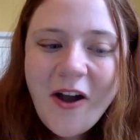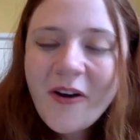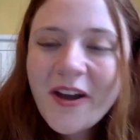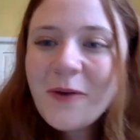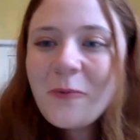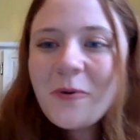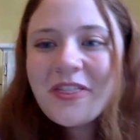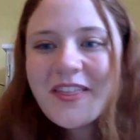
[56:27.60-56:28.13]

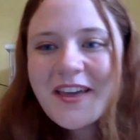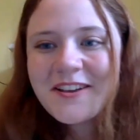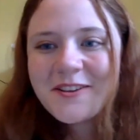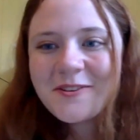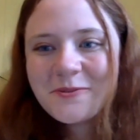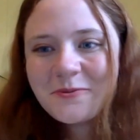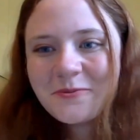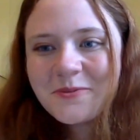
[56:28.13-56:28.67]
Okay, well, thank
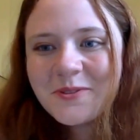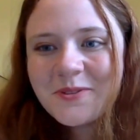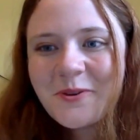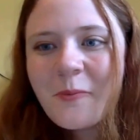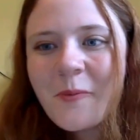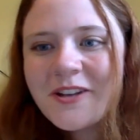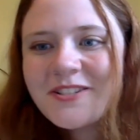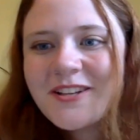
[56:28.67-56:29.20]
you so
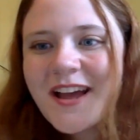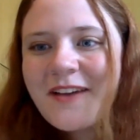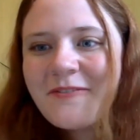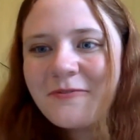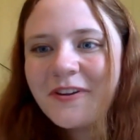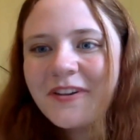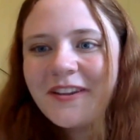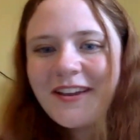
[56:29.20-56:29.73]
much. I
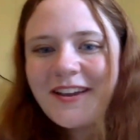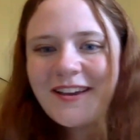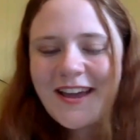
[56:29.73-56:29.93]
thank really